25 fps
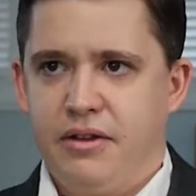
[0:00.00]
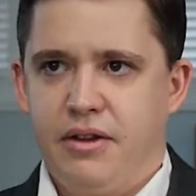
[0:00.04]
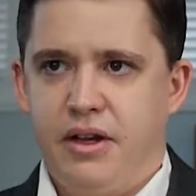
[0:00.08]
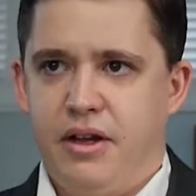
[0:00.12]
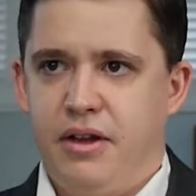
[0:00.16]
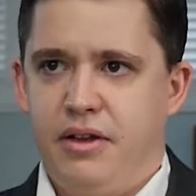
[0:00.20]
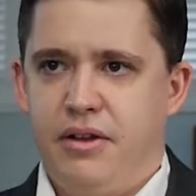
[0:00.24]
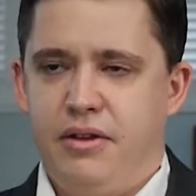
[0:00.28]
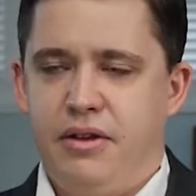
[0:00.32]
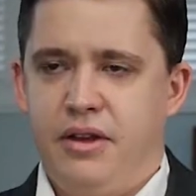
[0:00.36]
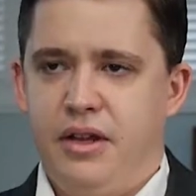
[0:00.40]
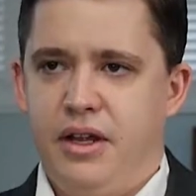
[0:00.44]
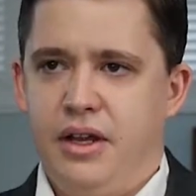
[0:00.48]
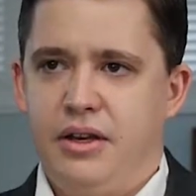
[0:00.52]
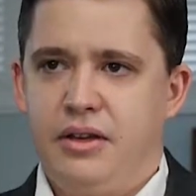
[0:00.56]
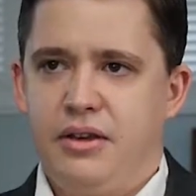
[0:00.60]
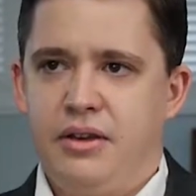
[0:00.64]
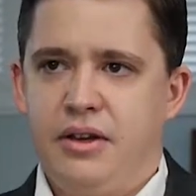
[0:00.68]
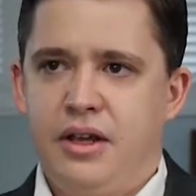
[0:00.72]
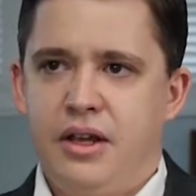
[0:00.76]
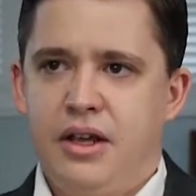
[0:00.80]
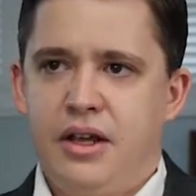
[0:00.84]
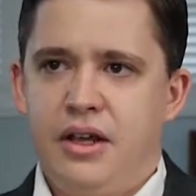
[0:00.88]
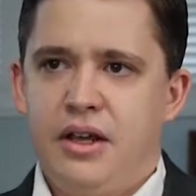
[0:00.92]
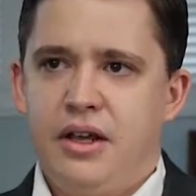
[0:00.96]

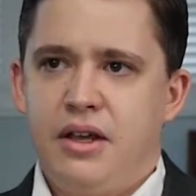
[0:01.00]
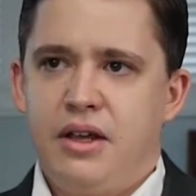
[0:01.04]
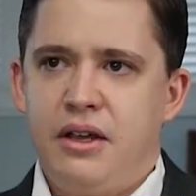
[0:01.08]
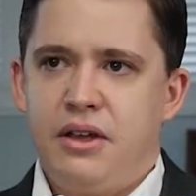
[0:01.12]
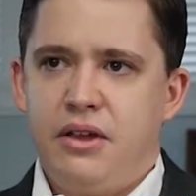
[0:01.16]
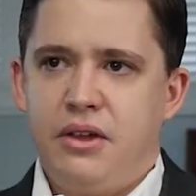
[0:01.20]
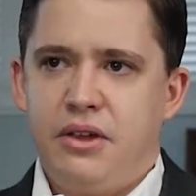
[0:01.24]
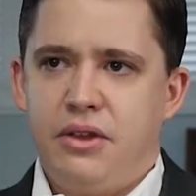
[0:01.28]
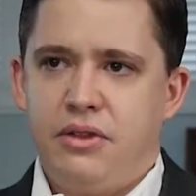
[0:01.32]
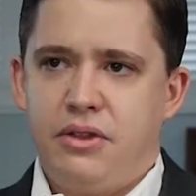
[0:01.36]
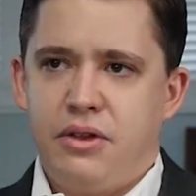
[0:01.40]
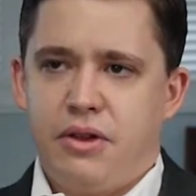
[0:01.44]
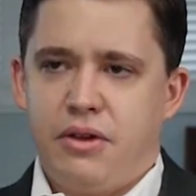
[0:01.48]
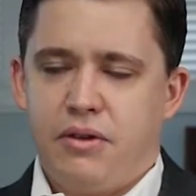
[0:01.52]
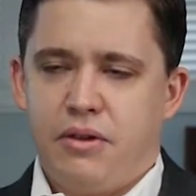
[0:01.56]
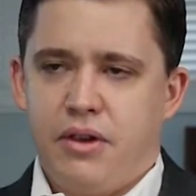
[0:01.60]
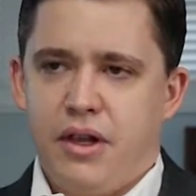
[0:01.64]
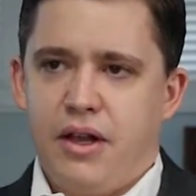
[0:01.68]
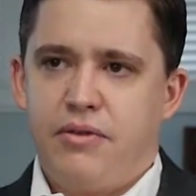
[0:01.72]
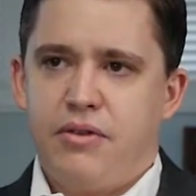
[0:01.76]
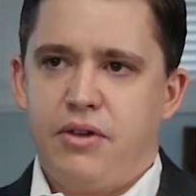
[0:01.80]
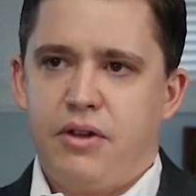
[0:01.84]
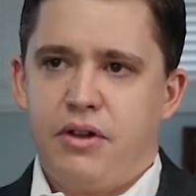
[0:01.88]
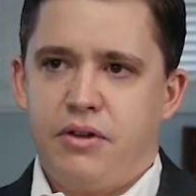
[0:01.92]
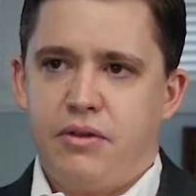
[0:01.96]
The
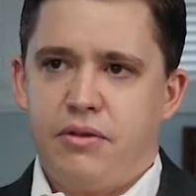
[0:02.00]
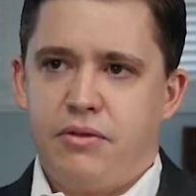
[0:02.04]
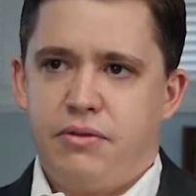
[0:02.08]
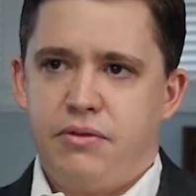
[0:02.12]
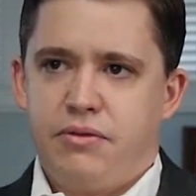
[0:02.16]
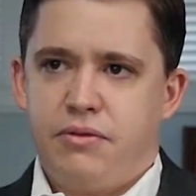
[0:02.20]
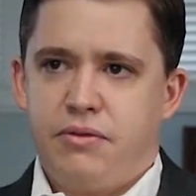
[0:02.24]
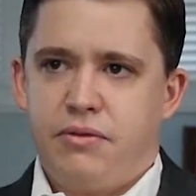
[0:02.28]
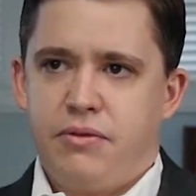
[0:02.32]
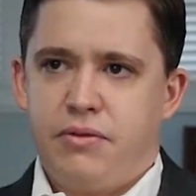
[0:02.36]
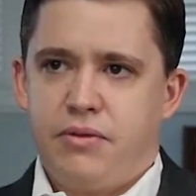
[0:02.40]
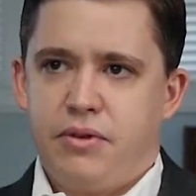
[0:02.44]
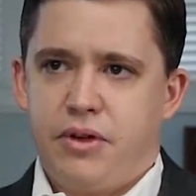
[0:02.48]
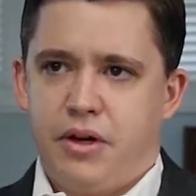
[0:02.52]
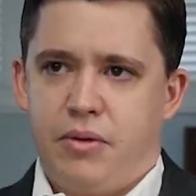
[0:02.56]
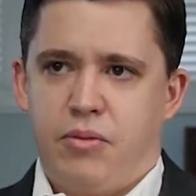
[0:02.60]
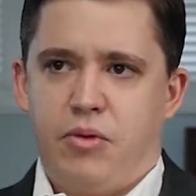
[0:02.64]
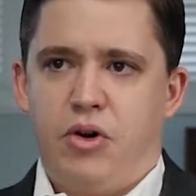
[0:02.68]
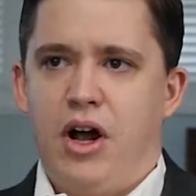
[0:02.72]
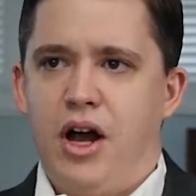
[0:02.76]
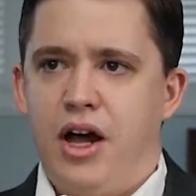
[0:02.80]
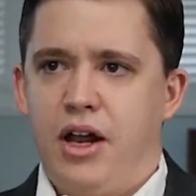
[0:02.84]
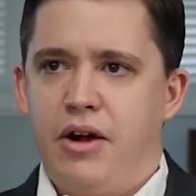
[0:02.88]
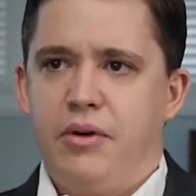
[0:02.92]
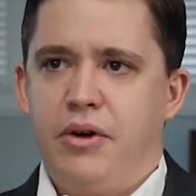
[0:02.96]
level of
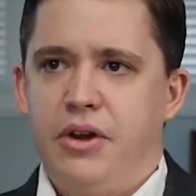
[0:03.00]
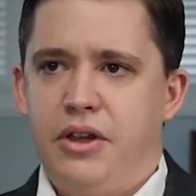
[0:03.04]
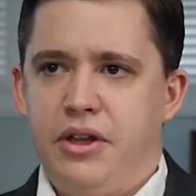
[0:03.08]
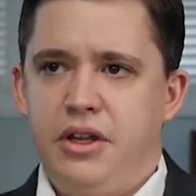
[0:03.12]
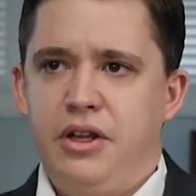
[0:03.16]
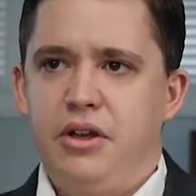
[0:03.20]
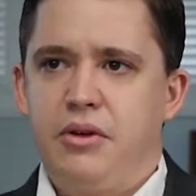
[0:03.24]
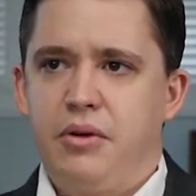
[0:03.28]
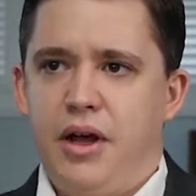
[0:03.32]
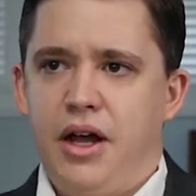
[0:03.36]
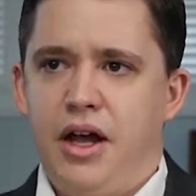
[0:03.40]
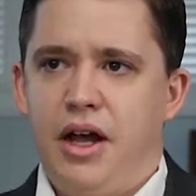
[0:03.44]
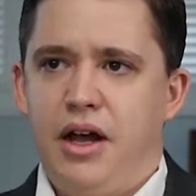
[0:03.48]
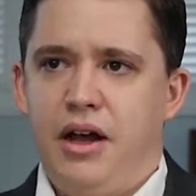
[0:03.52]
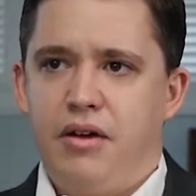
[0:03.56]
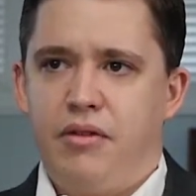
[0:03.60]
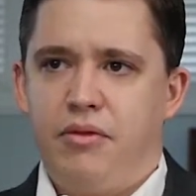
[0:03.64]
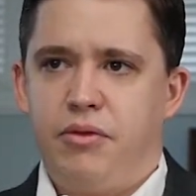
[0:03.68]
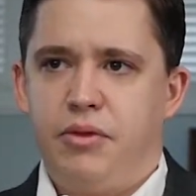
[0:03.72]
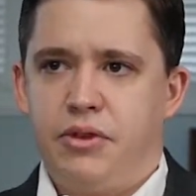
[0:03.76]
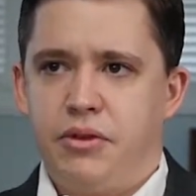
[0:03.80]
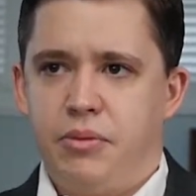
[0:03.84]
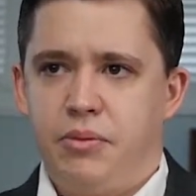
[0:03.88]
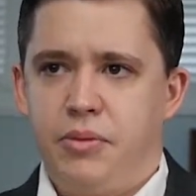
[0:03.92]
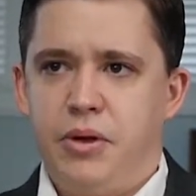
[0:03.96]
camaraderie that you
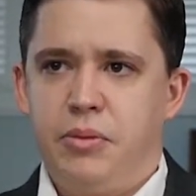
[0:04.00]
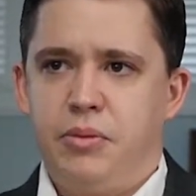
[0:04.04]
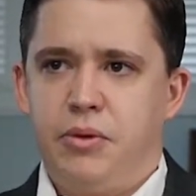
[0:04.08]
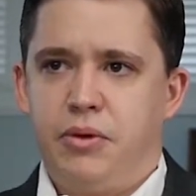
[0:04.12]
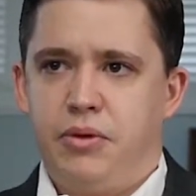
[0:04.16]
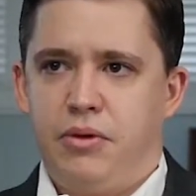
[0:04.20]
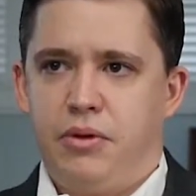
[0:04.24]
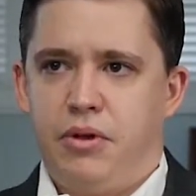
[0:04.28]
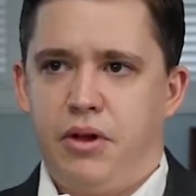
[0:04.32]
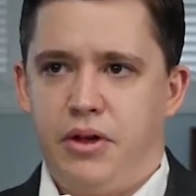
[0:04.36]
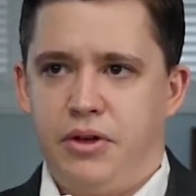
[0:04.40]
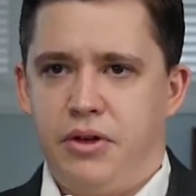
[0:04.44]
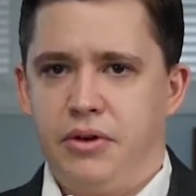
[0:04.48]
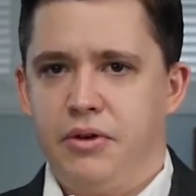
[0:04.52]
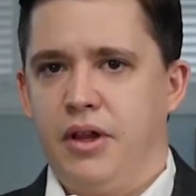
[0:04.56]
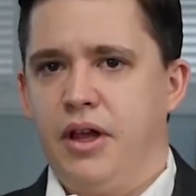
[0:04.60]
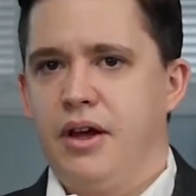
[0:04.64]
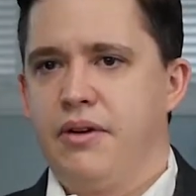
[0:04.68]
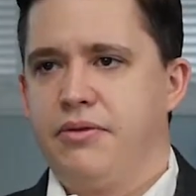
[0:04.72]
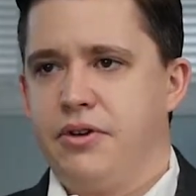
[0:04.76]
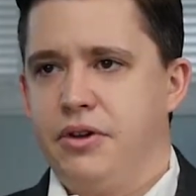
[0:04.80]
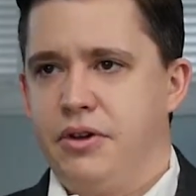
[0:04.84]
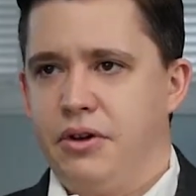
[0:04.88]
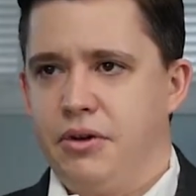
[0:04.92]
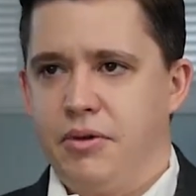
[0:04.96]
have with the people on your
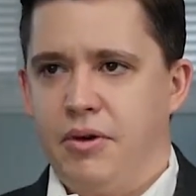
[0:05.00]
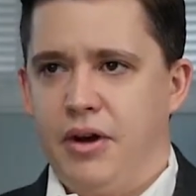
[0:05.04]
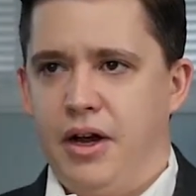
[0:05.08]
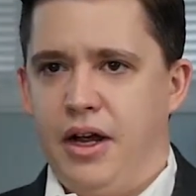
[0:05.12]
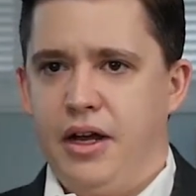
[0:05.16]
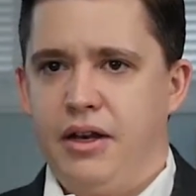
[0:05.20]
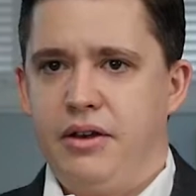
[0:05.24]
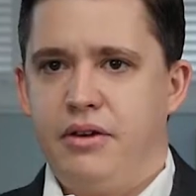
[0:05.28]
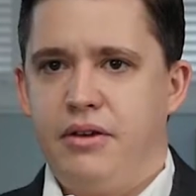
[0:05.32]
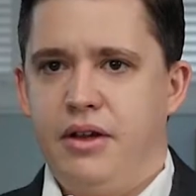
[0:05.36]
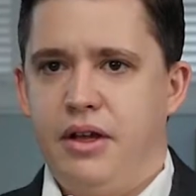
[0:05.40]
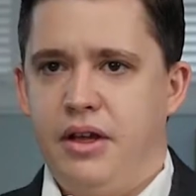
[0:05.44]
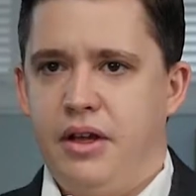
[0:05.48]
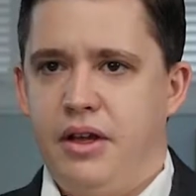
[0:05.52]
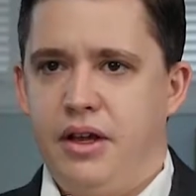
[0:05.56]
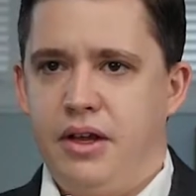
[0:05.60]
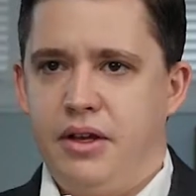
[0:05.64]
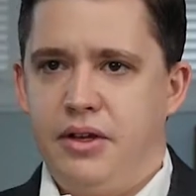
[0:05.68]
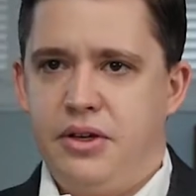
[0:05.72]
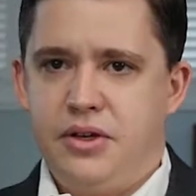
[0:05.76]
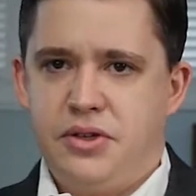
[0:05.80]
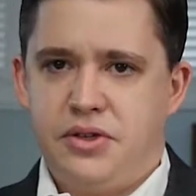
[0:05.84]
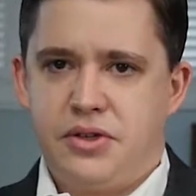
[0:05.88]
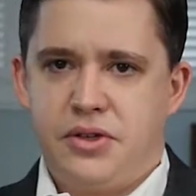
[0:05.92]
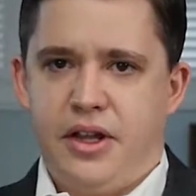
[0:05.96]
left and your right
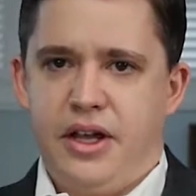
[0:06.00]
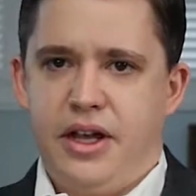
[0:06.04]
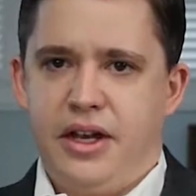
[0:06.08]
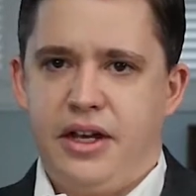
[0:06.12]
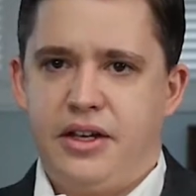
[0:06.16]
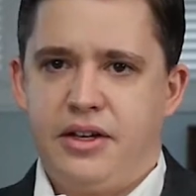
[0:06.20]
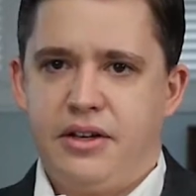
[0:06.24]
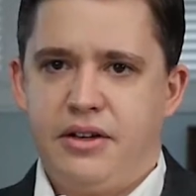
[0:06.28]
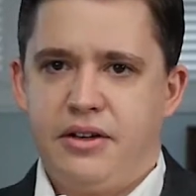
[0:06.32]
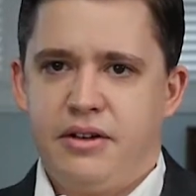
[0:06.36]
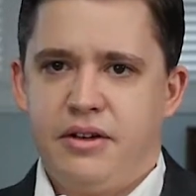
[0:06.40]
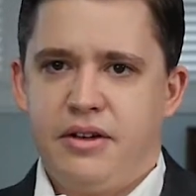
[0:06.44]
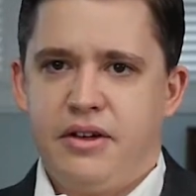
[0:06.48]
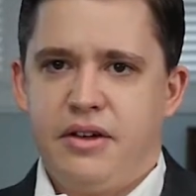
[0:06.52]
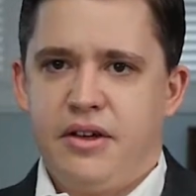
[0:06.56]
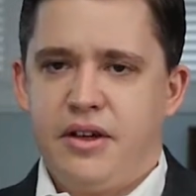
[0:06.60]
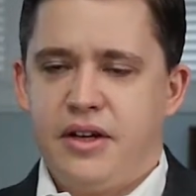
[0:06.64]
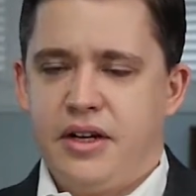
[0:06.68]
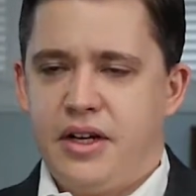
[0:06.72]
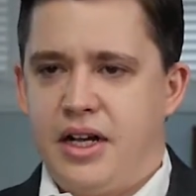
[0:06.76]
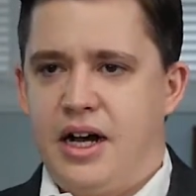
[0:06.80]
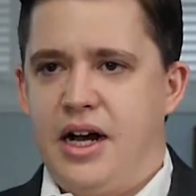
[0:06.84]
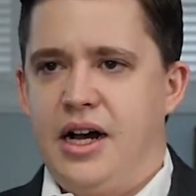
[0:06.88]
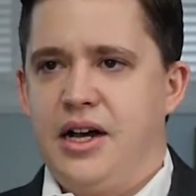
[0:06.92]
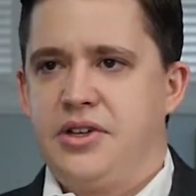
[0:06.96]
is like
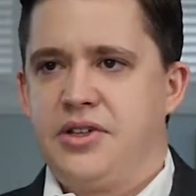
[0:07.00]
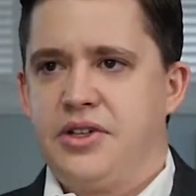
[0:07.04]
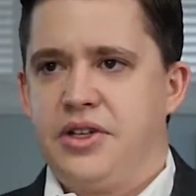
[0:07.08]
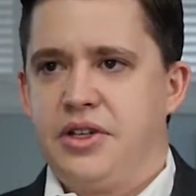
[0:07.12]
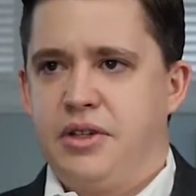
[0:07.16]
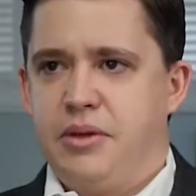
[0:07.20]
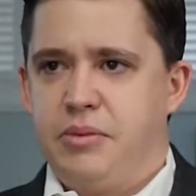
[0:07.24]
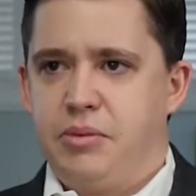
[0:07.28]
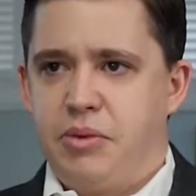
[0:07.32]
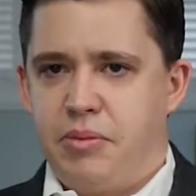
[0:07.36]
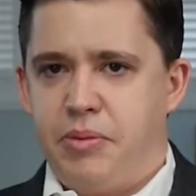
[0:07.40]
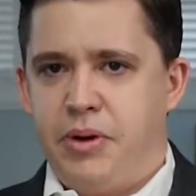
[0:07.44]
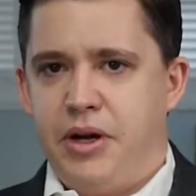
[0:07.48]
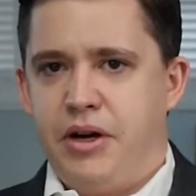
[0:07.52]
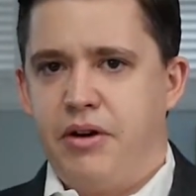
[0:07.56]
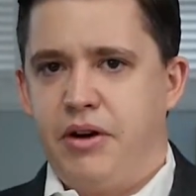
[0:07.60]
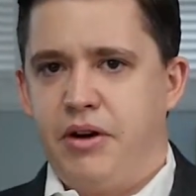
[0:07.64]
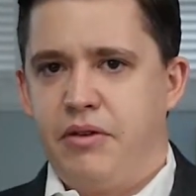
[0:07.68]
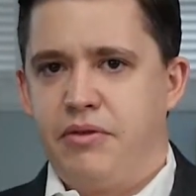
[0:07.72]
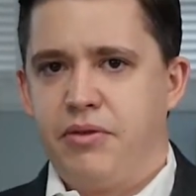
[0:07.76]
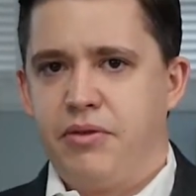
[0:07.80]
constantly preparing